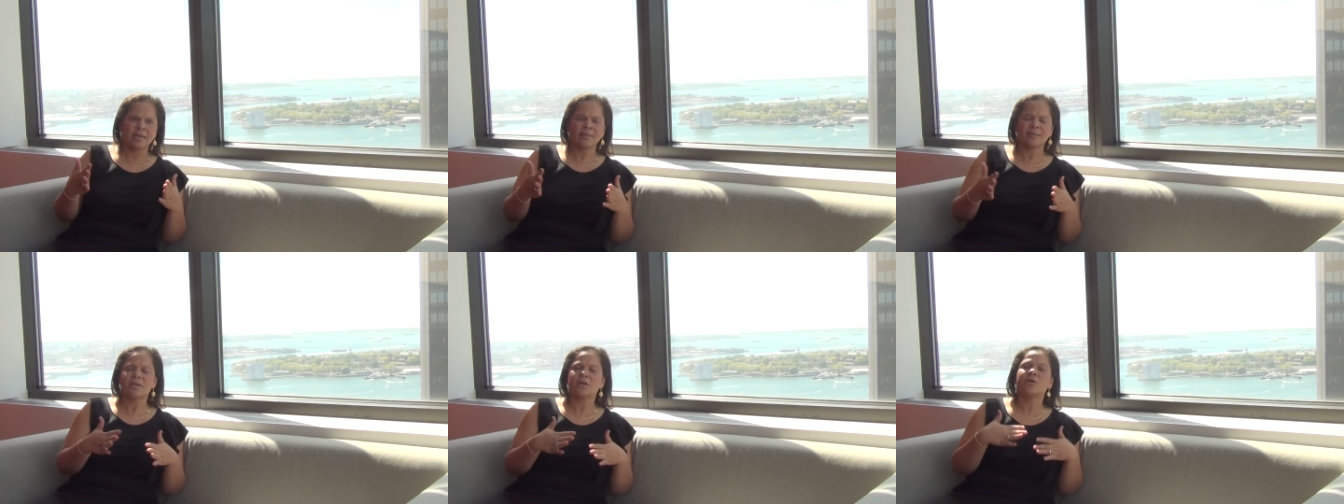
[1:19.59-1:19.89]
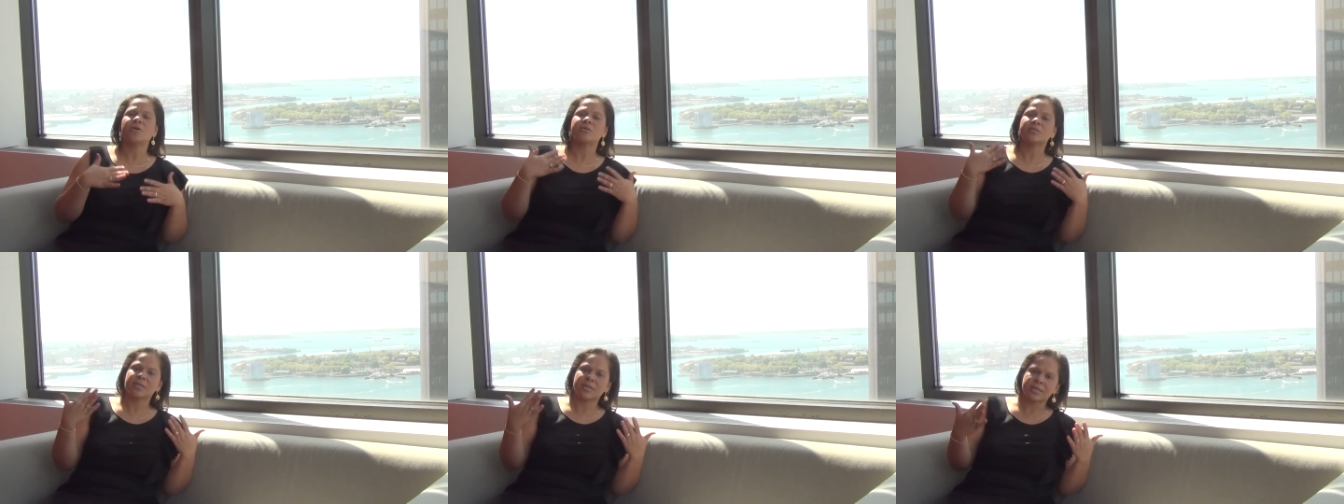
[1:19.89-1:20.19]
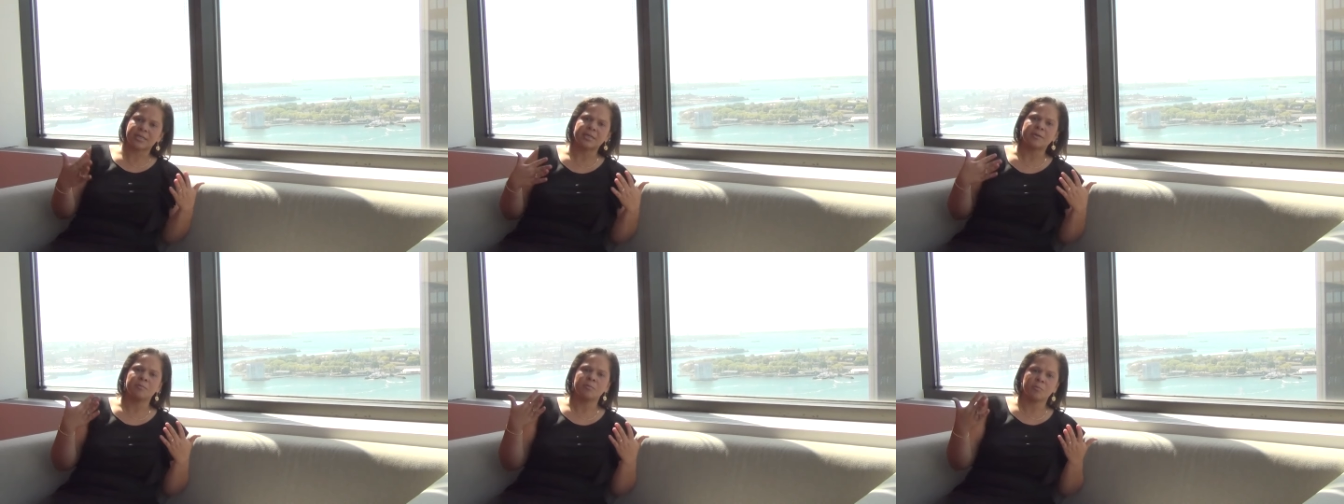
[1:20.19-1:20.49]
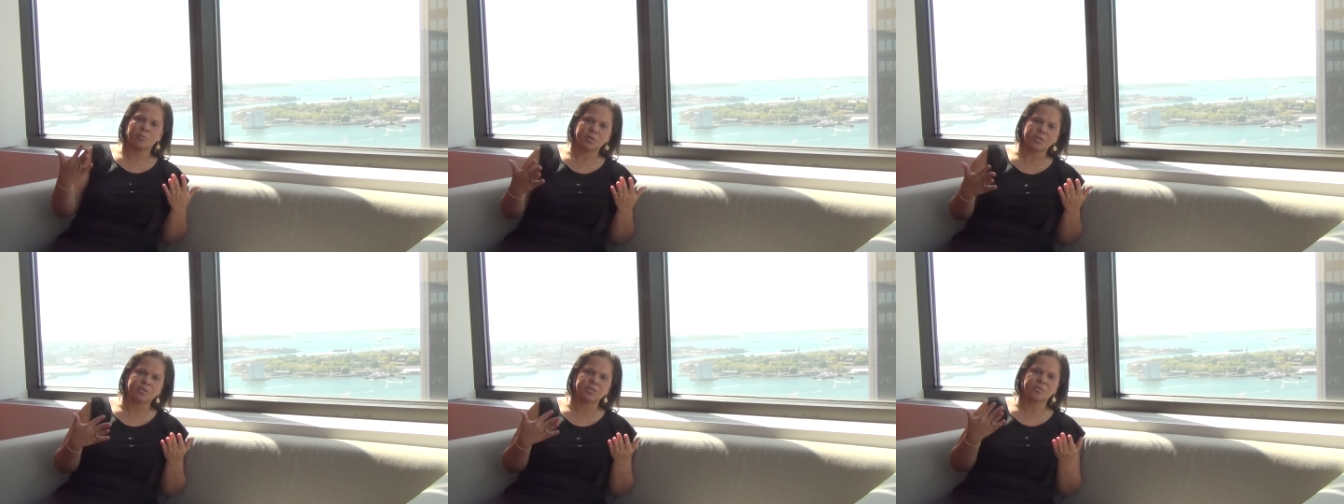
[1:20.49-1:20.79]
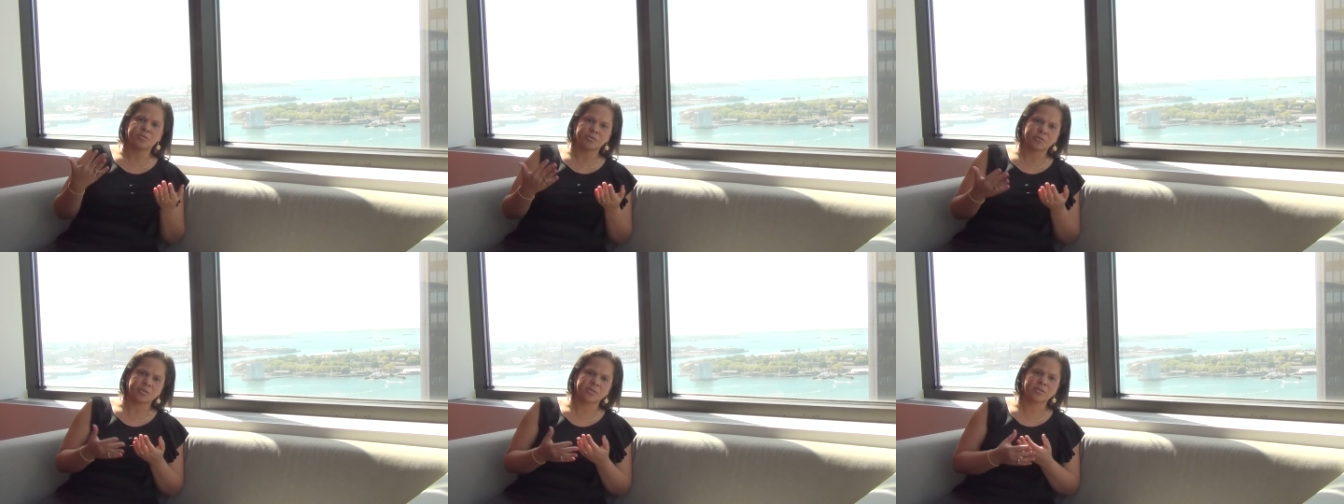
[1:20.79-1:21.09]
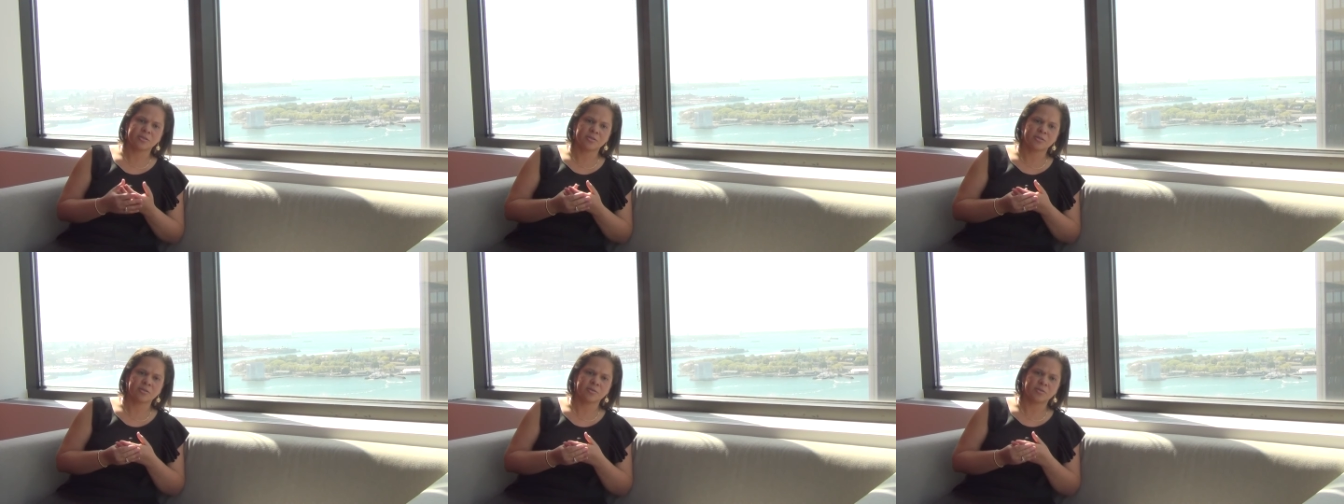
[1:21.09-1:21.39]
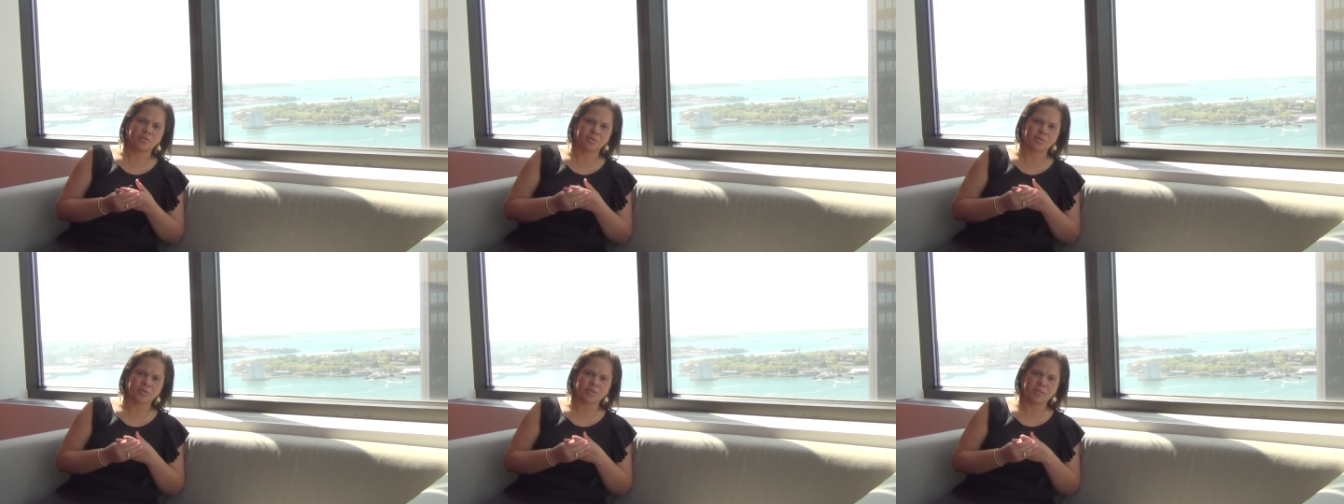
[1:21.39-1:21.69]
the context in which those,
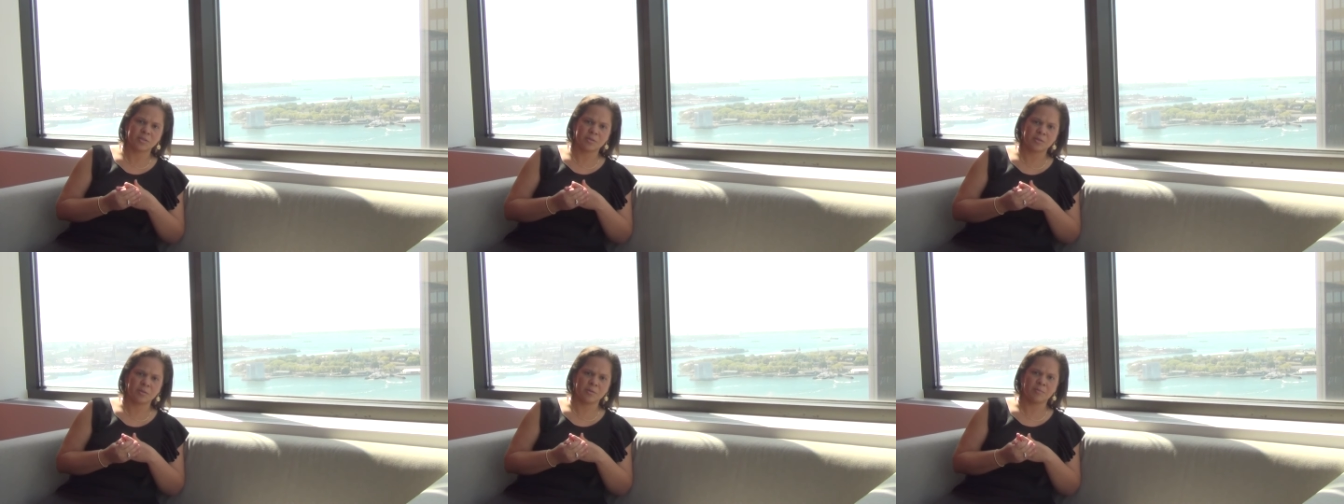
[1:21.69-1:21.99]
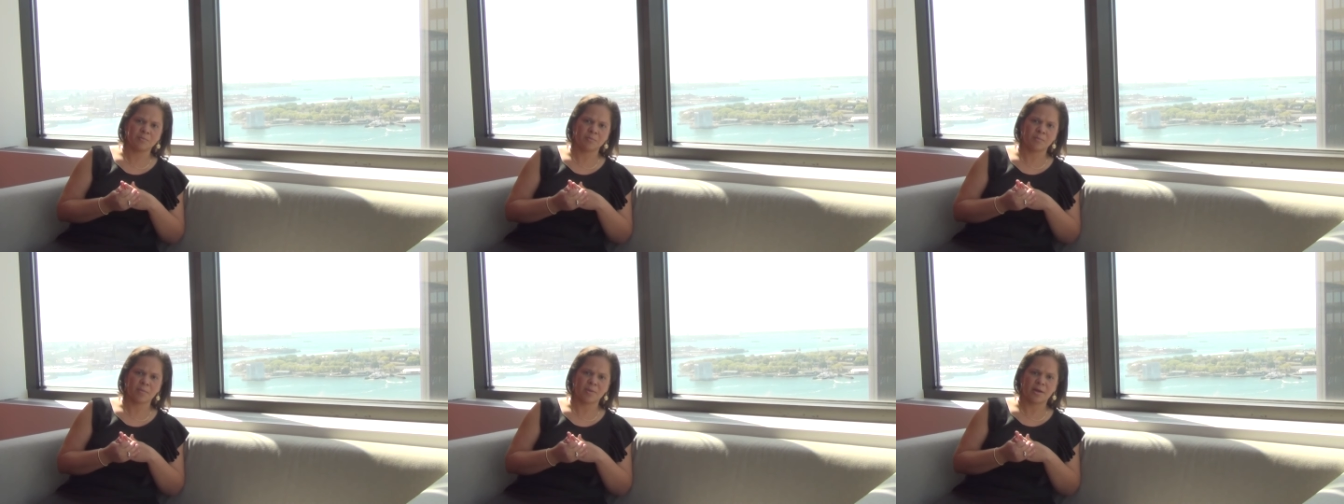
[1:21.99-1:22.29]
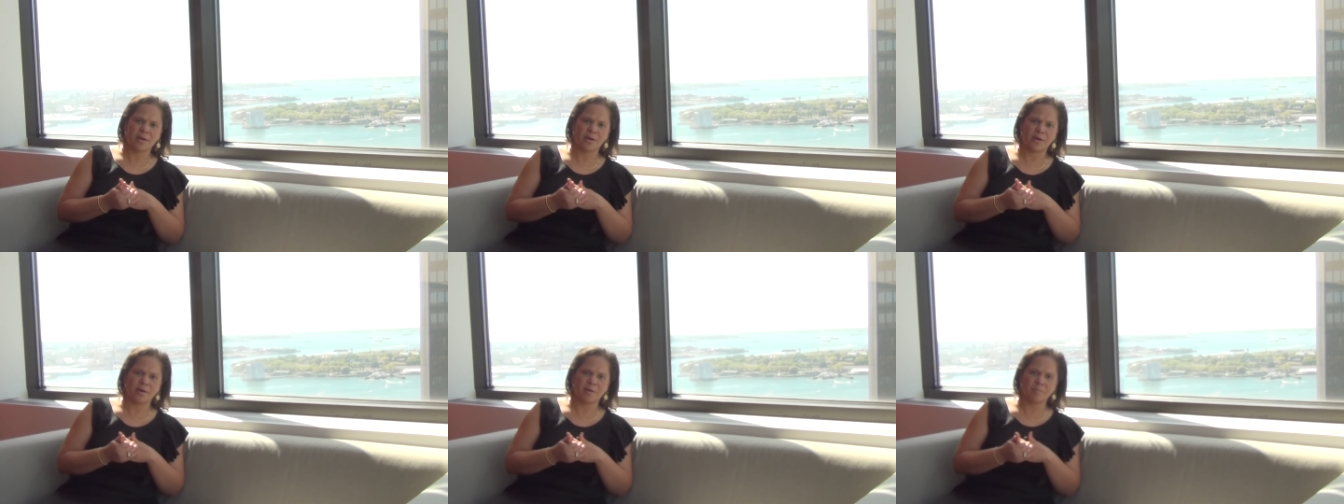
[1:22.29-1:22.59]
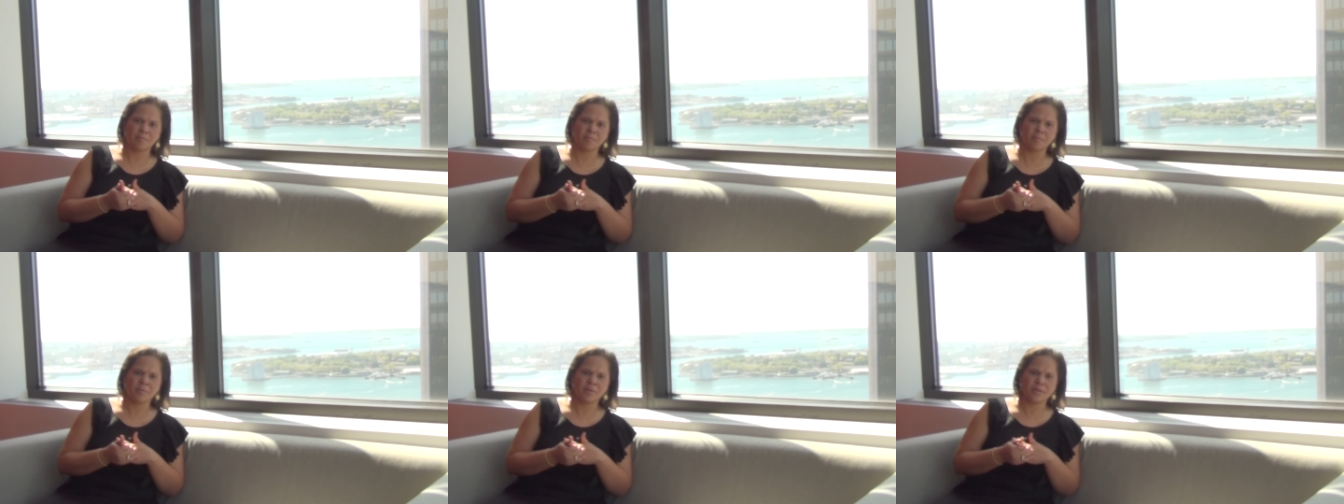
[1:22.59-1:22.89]
those um,